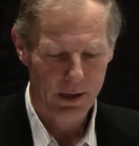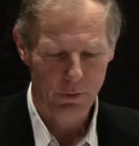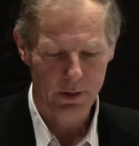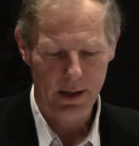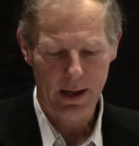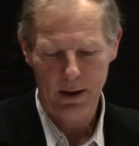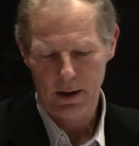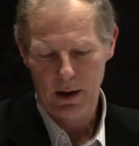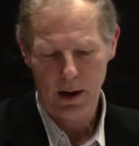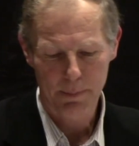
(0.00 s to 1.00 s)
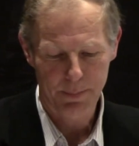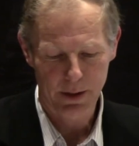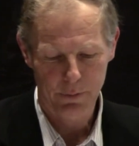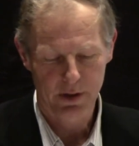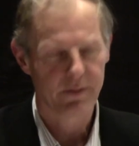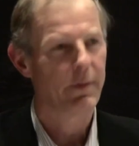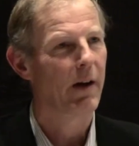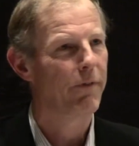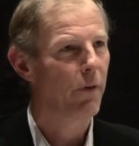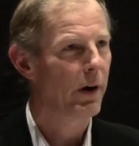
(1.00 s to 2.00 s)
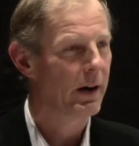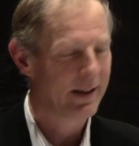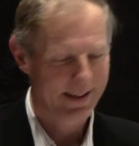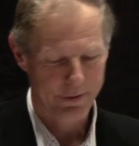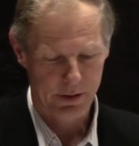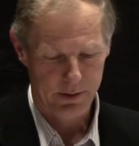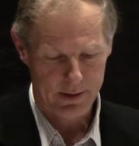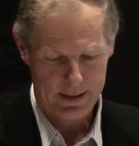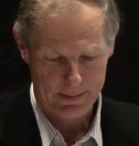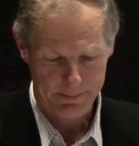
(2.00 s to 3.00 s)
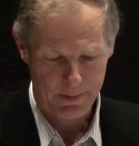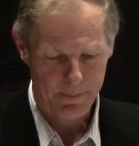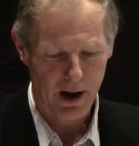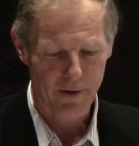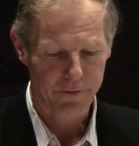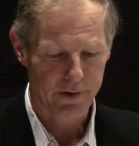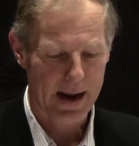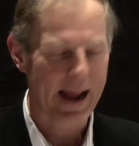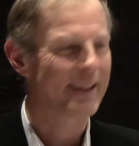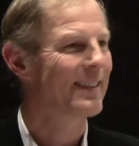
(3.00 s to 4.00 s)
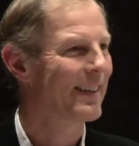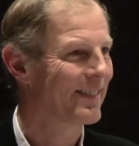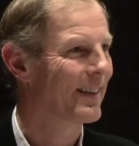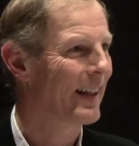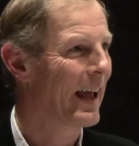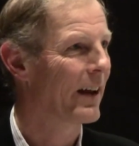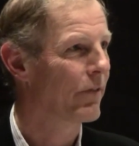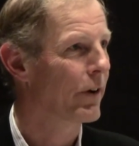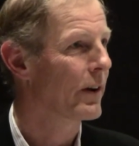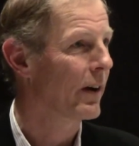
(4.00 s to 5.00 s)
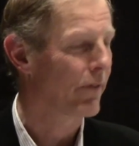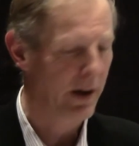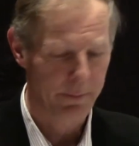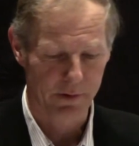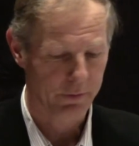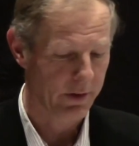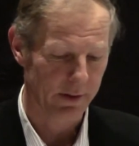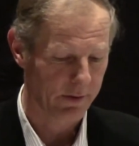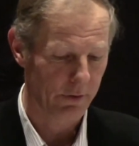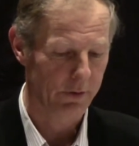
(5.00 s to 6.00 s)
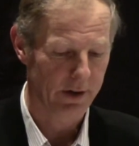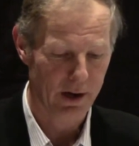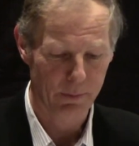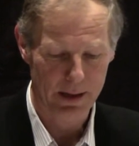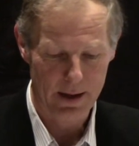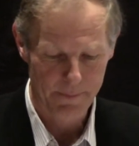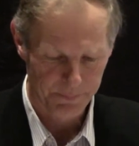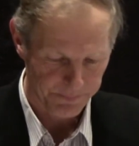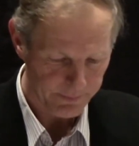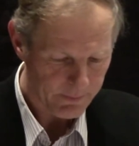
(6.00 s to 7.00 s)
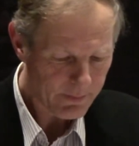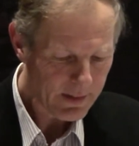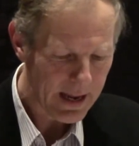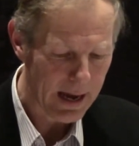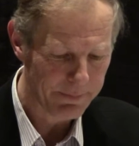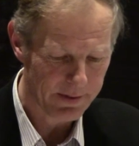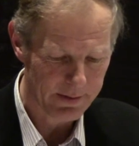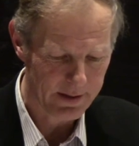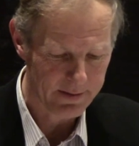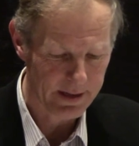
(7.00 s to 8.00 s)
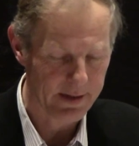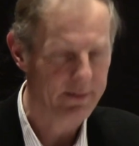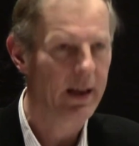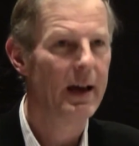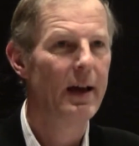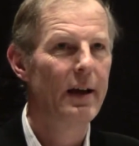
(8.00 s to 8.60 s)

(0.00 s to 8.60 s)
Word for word: It would Up, it would afford, it would um, offer access to land for young farmers, which is so terribly absent these days.